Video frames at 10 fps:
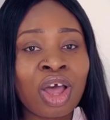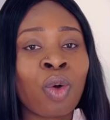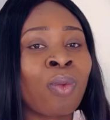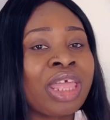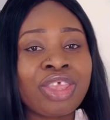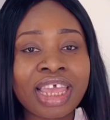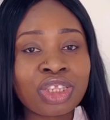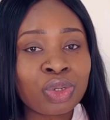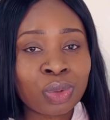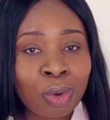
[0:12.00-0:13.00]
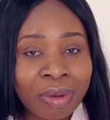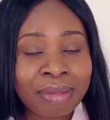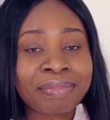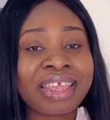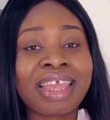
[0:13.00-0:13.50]
when you get to Rome
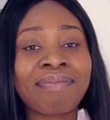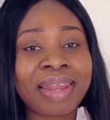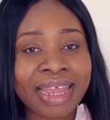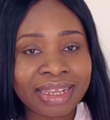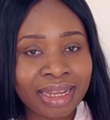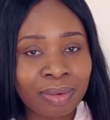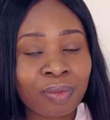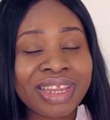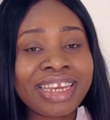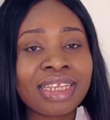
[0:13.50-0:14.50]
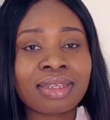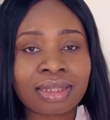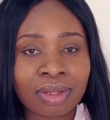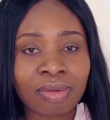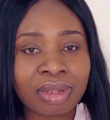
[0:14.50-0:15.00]
and behave like them, we need to
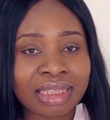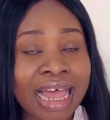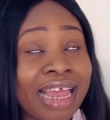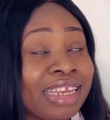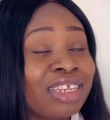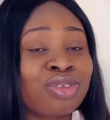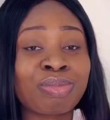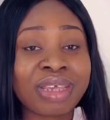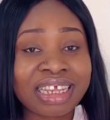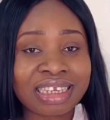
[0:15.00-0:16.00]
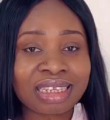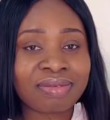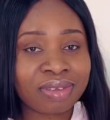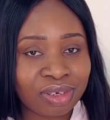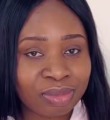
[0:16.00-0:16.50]
stop this. I need to make this
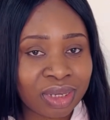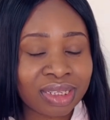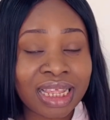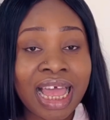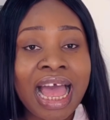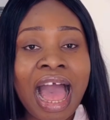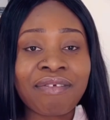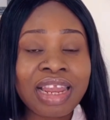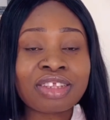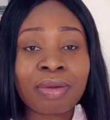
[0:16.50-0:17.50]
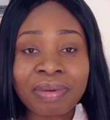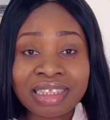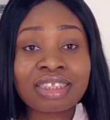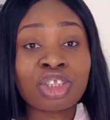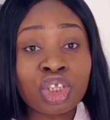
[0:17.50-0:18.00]
video because I feel like some
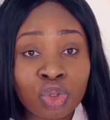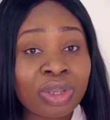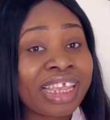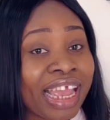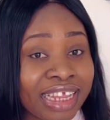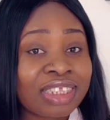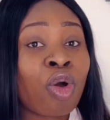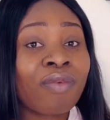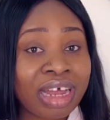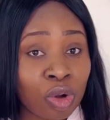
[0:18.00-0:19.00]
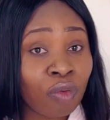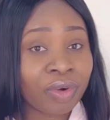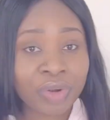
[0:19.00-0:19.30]
persons need to hear it over and over